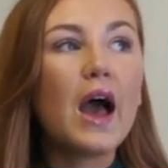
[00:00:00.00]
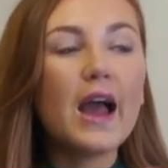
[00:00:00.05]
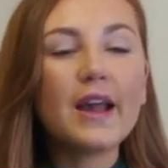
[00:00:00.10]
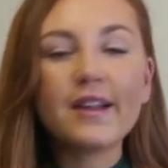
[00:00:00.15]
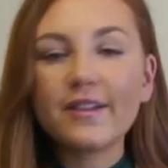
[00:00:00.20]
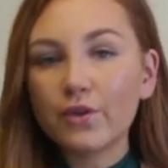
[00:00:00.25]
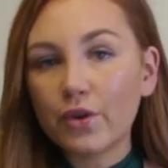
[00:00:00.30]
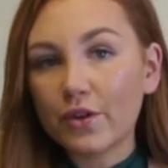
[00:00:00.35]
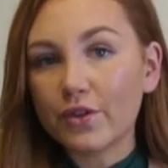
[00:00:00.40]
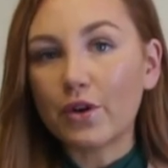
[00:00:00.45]

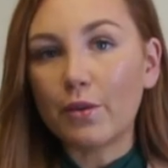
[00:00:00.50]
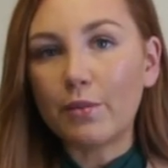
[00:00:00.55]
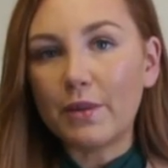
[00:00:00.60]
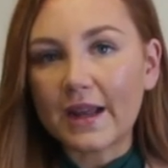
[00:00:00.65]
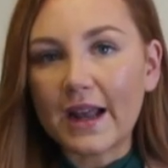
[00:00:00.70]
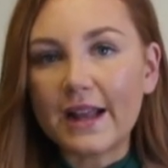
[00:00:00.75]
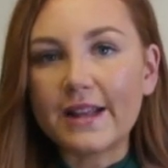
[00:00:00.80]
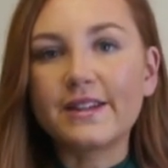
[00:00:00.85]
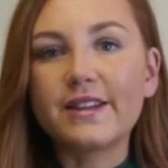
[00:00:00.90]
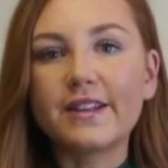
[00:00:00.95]
it's not as
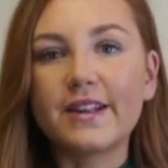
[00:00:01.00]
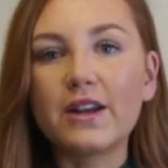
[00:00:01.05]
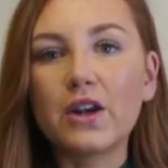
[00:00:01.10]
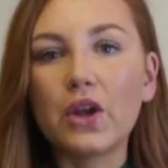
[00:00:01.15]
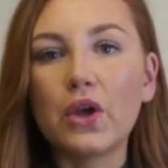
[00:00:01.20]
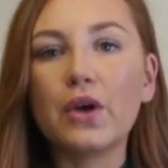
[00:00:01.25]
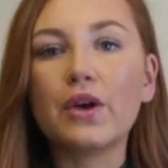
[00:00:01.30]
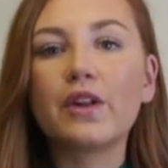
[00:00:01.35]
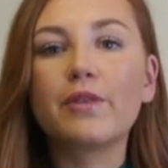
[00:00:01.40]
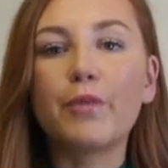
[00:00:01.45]
complicated as it
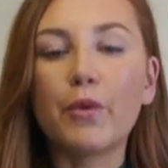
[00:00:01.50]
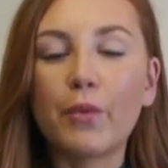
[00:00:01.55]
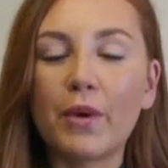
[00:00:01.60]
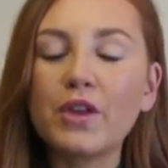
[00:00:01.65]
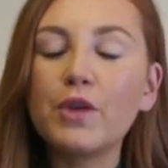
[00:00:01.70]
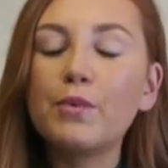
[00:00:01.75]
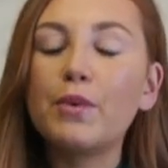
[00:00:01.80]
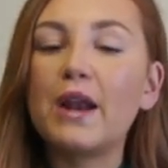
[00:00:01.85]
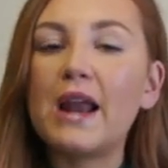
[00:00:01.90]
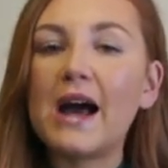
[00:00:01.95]
looks but
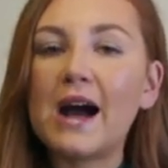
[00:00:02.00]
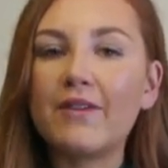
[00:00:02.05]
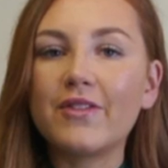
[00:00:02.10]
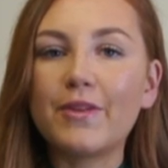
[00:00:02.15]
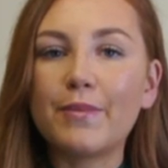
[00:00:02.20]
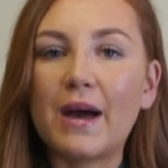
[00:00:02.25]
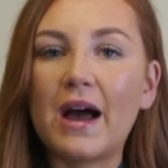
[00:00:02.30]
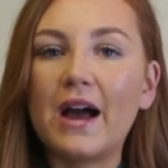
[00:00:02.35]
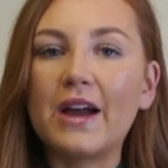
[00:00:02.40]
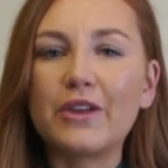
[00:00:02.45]
when you pull it out of
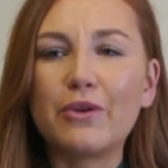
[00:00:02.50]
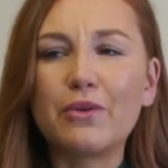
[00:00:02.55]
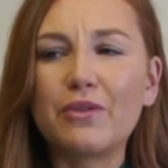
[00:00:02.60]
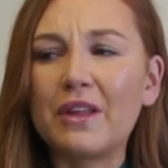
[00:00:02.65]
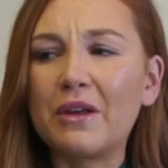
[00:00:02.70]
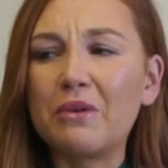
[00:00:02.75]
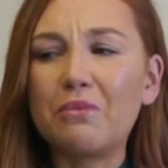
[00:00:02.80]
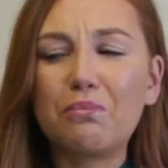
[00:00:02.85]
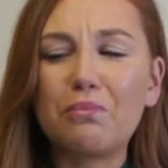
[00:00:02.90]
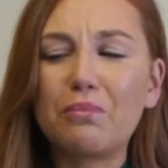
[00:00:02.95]
the bag you'll
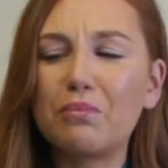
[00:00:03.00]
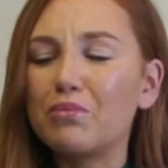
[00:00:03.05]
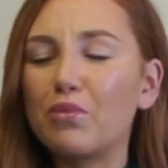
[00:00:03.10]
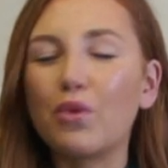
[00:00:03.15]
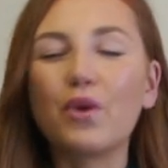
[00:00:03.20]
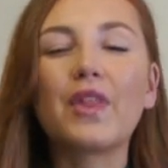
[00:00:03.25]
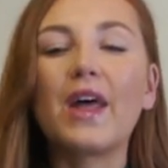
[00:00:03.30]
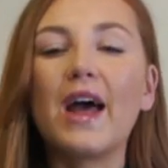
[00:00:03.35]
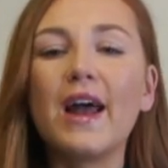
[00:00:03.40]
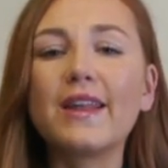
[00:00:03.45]
think
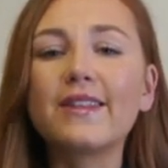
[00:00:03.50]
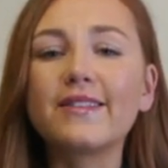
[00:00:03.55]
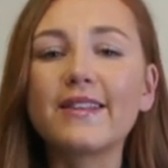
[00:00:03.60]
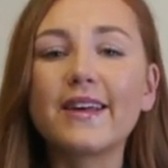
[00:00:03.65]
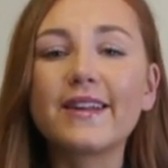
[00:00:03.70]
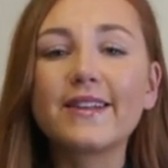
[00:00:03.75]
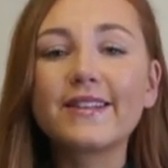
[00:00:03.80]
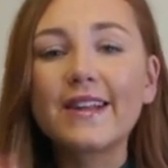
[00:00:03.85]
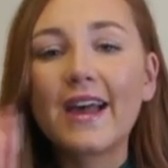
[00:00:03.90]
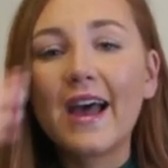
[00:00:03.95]
what the hell is
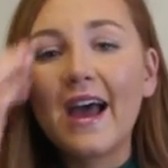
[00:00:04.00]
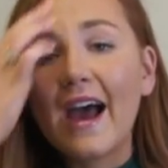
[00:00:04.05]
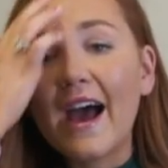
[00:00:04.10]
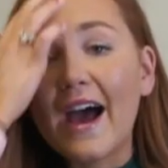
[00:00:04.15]
this?